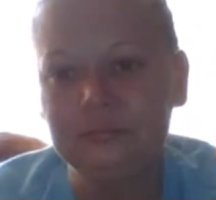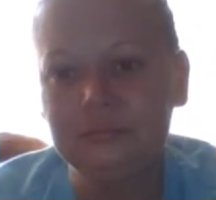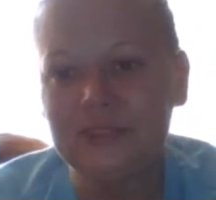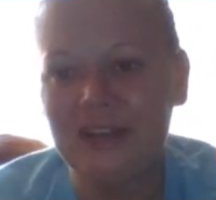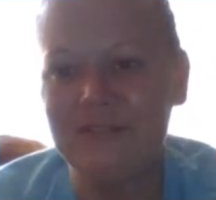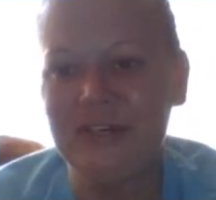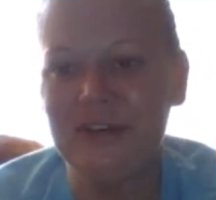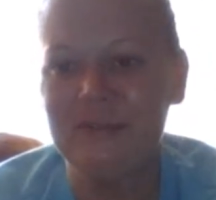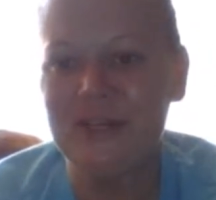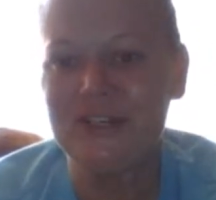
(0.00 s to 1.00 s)
That video
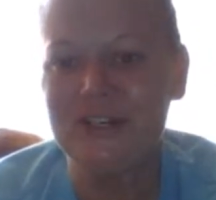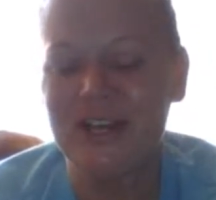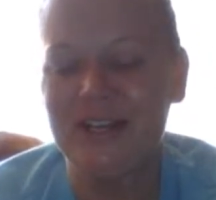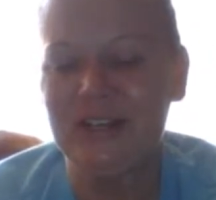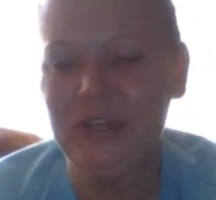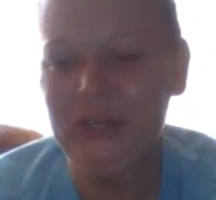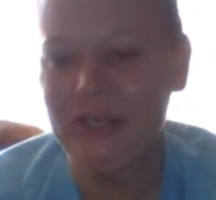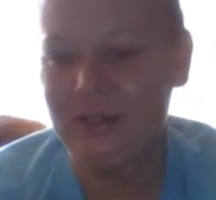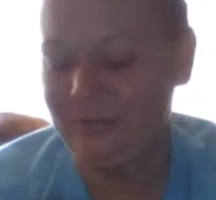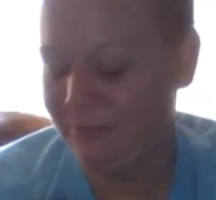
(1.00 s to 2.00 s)
made your day. Good.